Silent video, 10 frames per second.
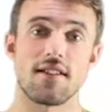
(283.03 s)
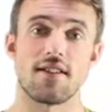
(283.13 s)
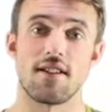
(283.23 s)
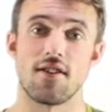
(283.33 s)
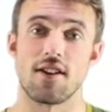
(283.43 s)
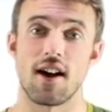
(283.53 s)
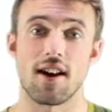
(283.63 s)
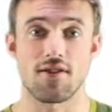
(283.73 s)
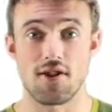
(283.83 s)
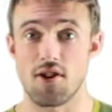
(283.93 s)
the theory,
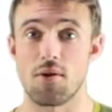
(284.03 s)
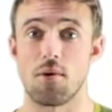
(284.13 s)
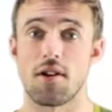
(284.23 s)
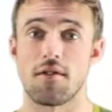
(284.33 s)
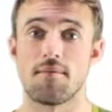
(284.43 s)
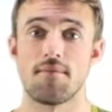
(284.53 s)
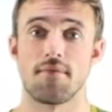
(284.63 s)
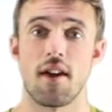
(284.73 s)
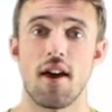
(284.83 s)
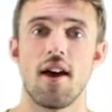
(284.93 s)
and it's a good one.
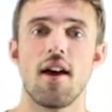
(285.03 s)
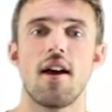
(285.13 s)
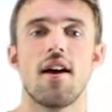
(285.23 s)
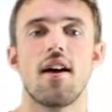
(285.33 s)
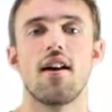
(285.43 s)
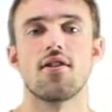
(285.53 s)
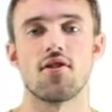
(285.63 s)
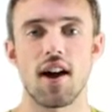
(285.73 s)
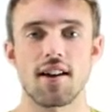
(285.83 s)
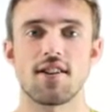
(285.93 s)

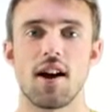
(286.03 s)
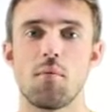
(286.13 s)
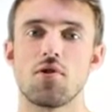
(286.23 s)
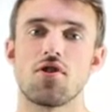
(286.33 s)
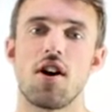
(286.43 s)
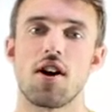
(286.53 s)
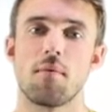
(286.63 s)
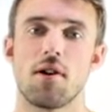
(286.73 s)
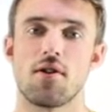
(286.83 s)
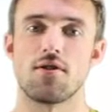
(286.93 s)
So next time we'll talk
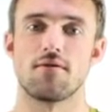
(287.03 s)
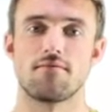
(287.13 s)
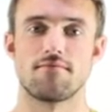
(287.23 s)
about